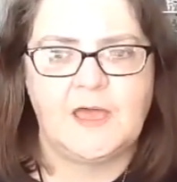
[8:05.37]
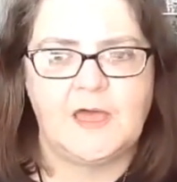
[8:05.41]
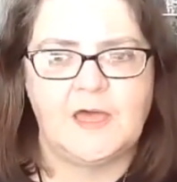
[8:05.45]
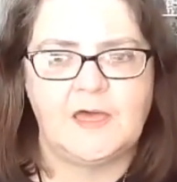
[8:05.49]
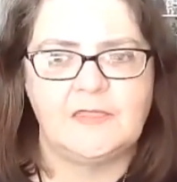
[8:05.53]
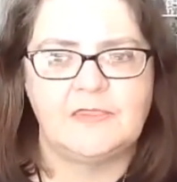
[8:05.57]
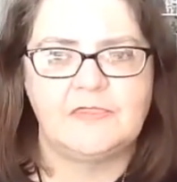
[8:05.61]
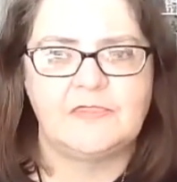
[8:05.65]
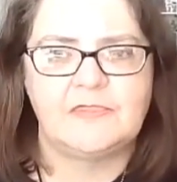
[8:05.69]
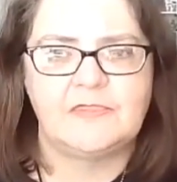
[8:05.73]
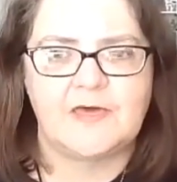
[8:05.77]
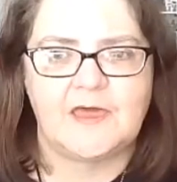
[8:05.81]

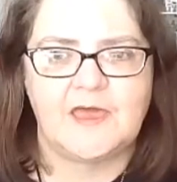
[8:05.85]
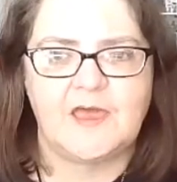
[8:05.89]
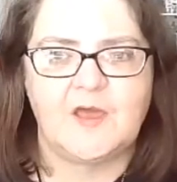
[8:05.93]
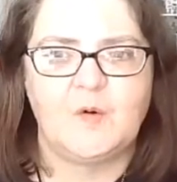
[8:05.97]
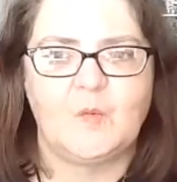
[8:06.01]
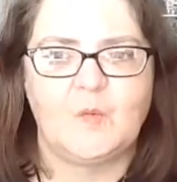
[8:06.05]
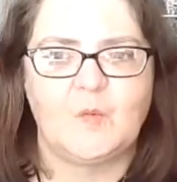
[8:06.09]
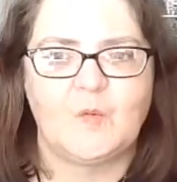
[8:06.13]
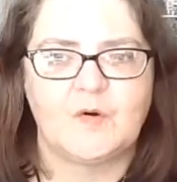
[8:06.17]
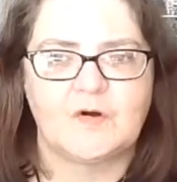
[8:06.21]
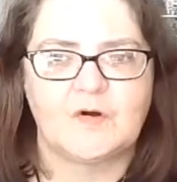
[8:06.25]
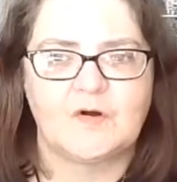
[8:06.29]
and
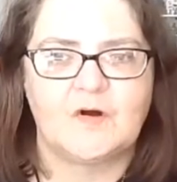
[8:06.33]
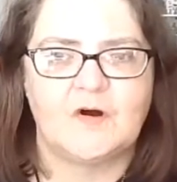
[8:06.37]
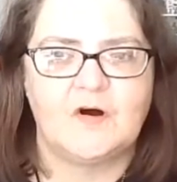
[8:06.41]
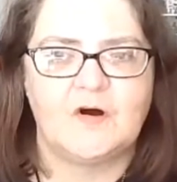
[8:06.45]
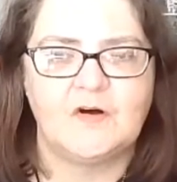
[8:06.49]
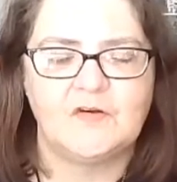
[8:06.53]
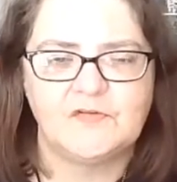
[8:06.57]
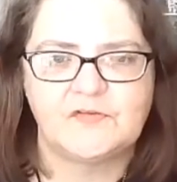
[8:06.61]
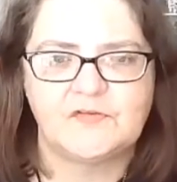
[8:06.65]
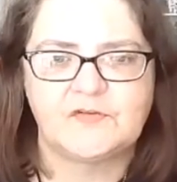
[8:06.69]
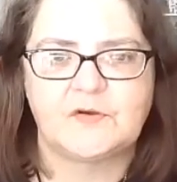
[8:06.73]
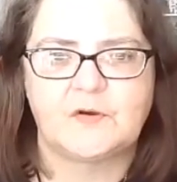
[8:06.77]
they were
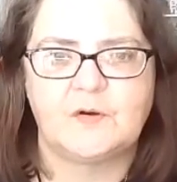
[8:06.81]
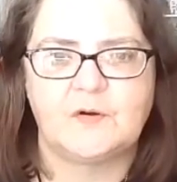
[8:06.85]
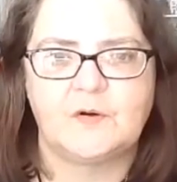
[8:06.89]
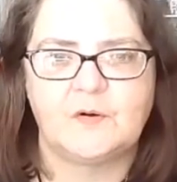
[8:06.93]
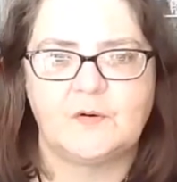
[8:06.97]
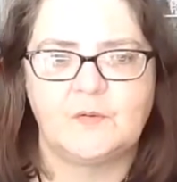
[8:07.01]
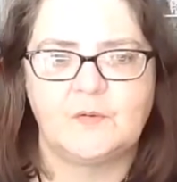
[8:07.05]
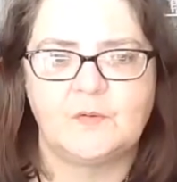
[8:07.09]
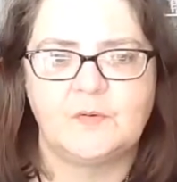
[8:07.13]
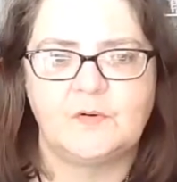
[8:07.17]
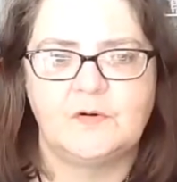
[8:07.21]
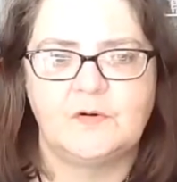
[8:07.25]

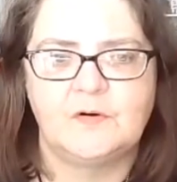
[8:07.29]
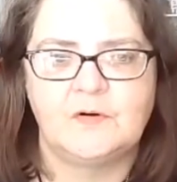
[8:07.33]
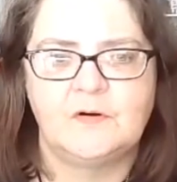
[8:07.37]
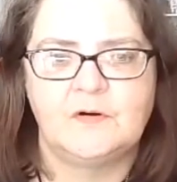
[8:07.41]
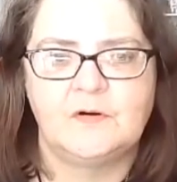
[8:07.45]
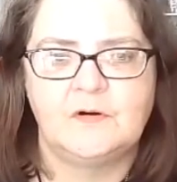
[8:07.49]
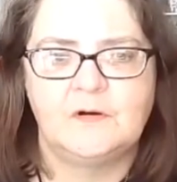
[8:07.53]
also